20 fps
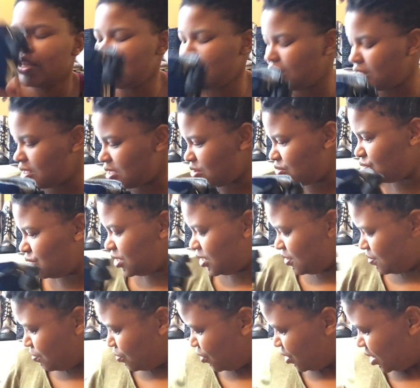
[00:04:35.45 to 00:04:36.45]
and they're
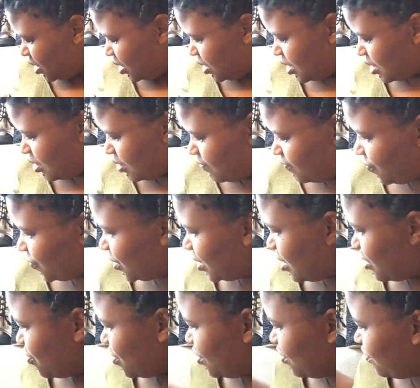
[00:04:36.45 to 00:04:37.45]
really pretty
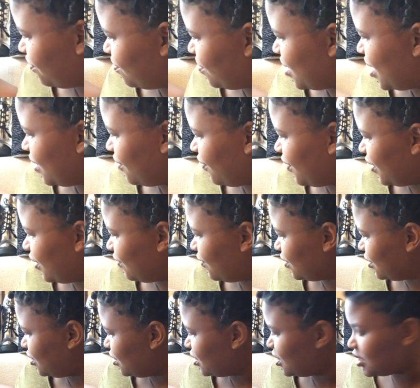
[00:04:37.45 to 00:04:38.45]
they're one of my
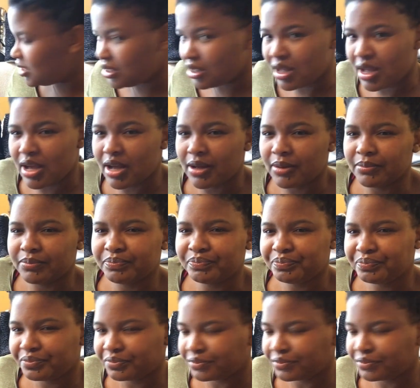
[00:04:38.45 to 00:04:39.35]
favorite um,